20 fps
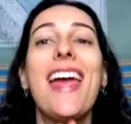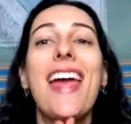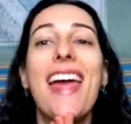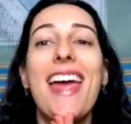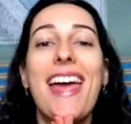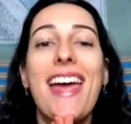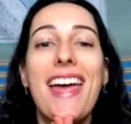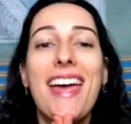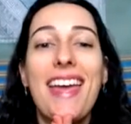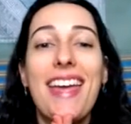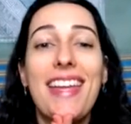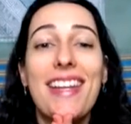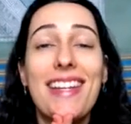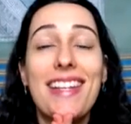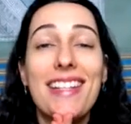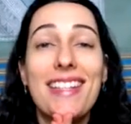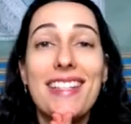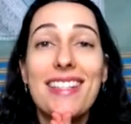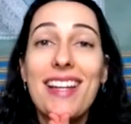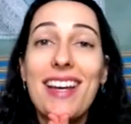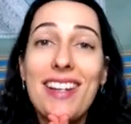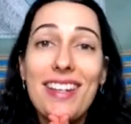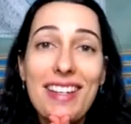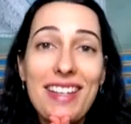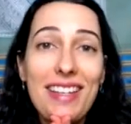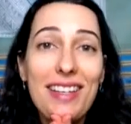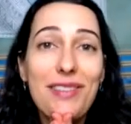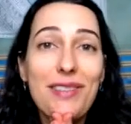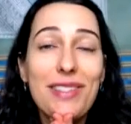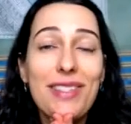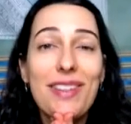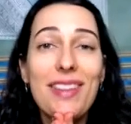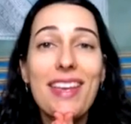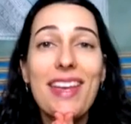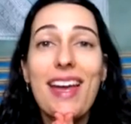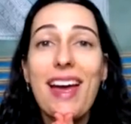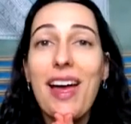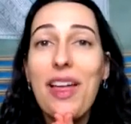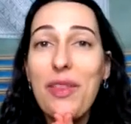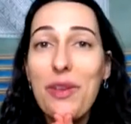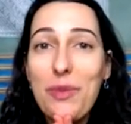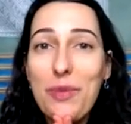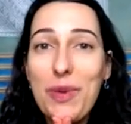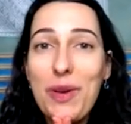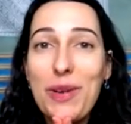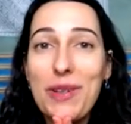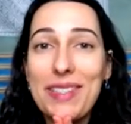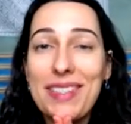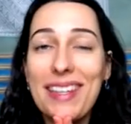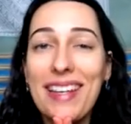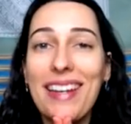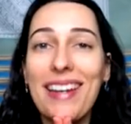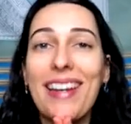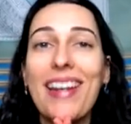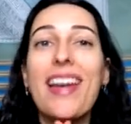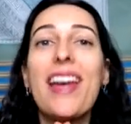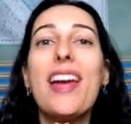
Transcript: and it's not a gift to the other person,